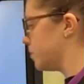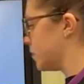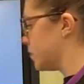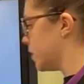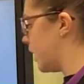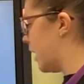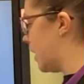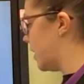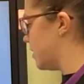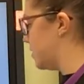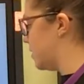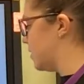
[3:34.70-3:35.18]

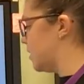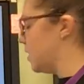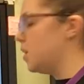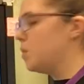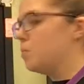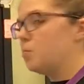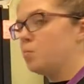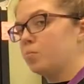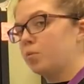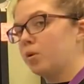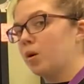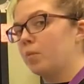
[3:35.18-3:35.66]
as an
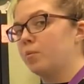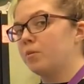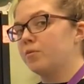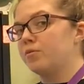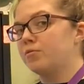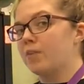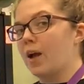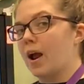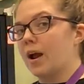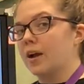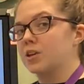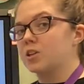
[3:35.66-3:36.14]
improper
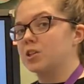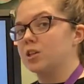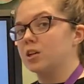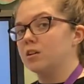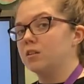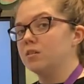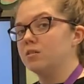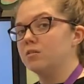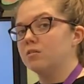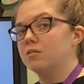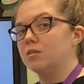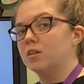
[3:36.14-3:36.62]

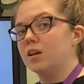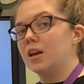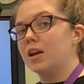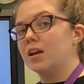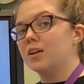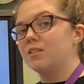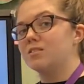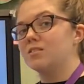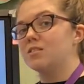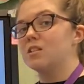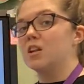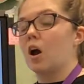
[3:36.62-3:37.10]
fraction
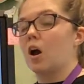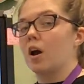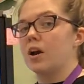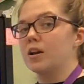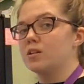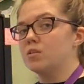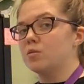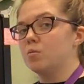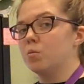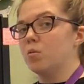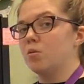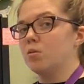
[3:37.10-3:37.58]
is 9
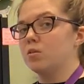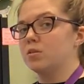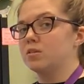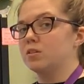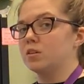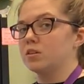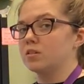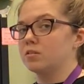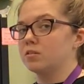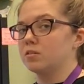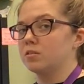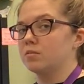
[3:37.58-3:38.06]

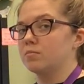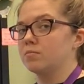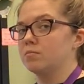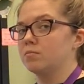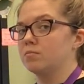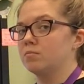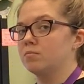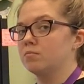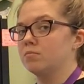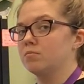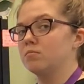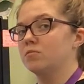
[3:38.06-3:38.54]
quarters.
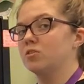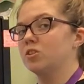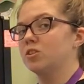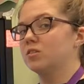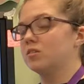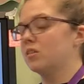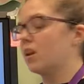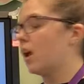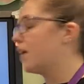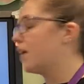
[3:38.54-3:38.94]
Just like